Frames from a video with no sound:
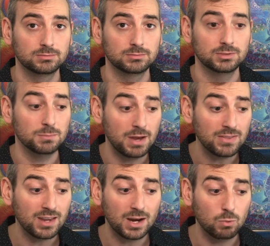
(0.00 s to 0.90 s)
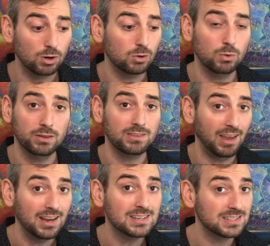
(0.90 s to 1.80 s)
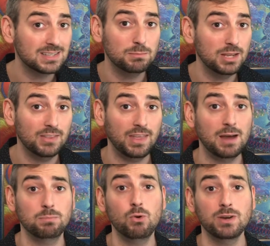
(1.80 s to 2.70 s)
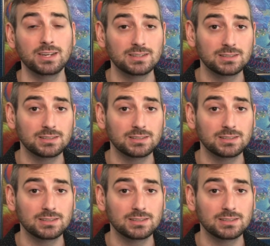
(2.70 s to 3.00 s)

The men that I work with tend to be at that point.